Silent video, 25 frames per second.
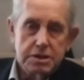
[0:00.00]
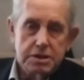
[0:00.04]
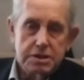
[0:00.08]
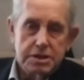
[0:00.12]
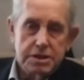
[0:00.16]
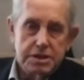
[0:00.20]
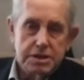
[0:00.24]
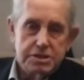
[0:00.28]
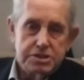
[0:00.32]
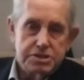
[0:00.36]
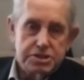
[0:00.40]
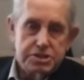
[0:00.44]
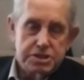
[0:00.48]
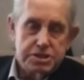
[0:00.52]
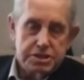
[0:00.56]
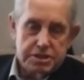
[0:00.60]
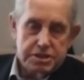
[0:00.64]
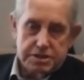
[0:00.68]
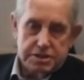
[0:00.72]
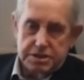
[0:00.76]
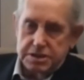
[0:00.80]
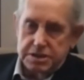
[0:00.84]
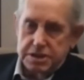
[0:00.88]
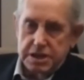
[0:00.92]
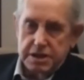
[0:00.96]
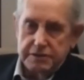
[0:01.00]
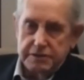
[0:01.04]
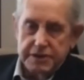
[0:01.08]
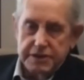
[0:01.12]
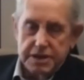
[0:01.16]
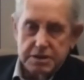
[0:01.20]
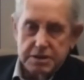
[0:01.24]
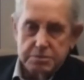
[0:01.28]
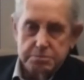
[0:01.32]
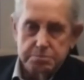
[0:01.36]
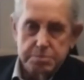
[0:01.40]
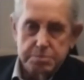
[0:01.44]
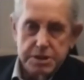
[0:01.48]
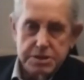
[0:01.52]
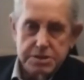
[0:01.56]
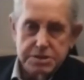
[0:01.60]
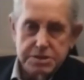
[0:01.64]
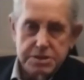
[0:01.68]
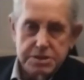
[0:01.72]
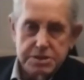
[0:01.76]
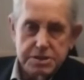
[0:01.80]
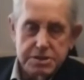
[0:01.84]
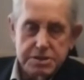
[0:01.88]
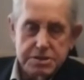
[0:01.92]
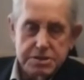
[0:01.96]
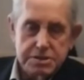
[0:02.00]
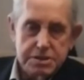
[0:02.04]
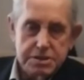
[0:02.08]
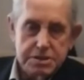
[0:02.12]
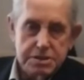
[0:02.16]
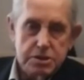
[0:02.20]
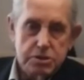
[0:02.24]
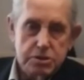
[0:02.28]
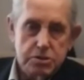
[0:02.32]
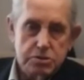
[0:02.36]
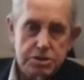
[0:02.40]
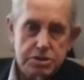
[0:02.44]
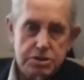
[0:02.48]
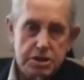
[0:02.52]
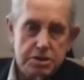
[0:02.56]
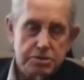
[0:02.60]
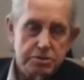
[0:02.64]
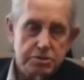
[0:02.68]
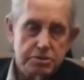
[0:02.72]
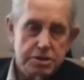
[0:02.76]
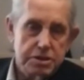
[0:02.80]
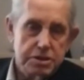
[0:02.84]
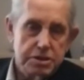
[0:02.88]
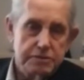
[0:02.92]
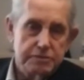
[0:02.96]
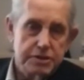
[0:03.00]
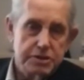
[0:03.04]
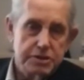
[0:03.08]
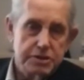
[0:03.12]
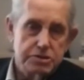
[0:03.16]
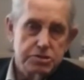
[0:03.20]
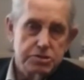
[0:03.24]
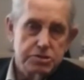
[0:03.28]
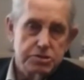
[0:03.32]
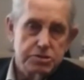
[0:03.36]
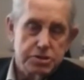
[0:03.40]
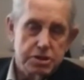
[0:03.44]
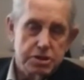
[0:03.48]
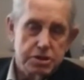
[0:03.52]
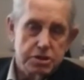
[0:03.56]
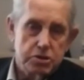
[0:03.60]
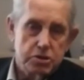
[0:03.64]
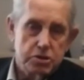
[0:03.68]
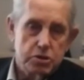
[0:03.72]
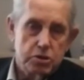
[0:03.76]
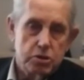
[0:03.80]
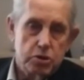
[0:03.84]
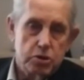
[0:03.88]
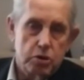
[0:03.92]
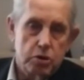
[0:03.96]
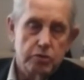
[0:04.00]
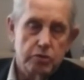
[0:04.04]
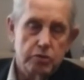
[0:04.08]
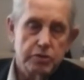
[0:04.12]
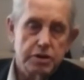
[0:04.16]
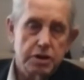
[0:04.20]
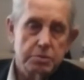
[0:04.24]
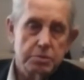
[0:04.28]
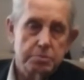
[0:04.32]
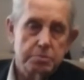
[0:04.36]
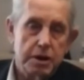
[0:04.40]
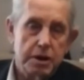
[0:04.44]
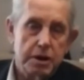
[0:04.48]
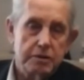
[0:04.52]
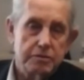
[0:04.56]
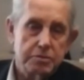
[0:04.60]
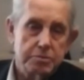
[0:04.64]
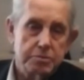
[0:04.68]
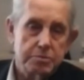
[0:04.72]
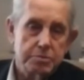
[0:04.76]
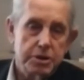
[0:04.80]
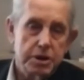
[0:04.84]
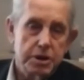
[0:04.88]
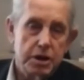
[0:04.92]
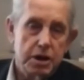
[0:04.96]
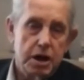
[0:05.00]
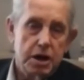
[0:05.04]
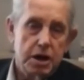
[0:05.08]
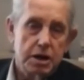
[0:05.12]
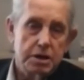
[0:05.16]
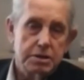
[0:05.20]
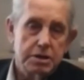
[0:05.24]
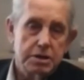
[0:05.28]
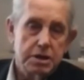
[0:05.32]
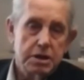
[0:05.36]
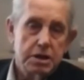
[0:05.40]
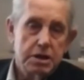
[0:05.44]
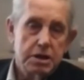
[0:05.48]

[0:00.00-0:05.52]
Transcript: the significant businesses and those other individuals that go over and above and beyond